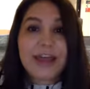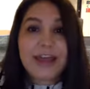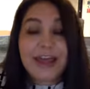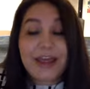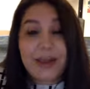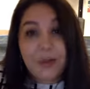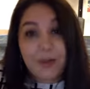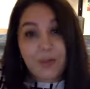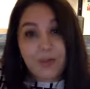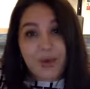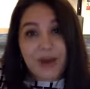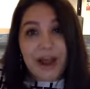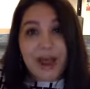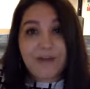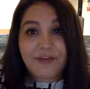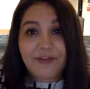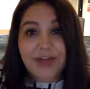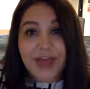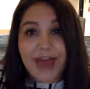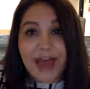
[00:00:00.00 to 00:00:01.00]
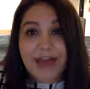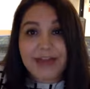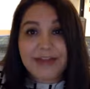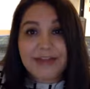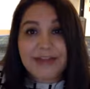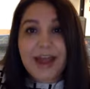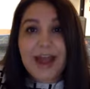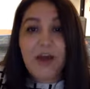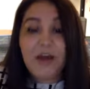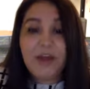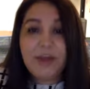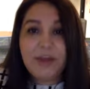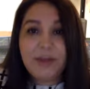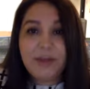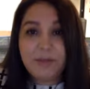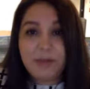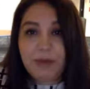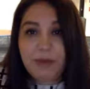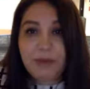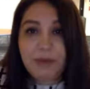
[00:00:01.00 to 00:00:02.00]
They would have to act it out and
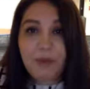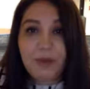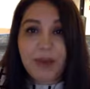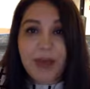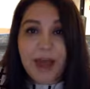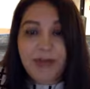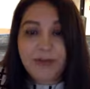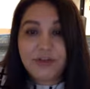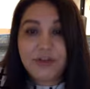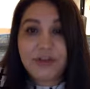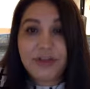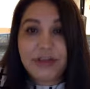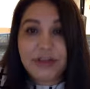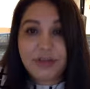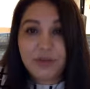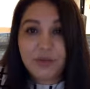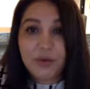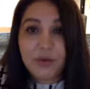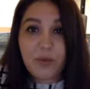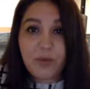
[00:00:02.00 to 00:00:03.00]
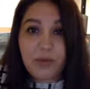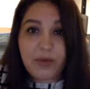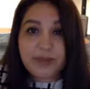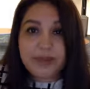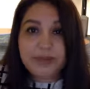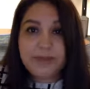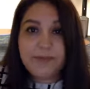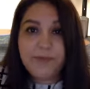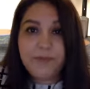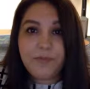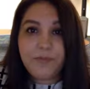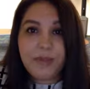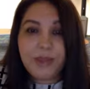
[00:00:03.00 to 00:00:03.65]
the people would have to guess what it was.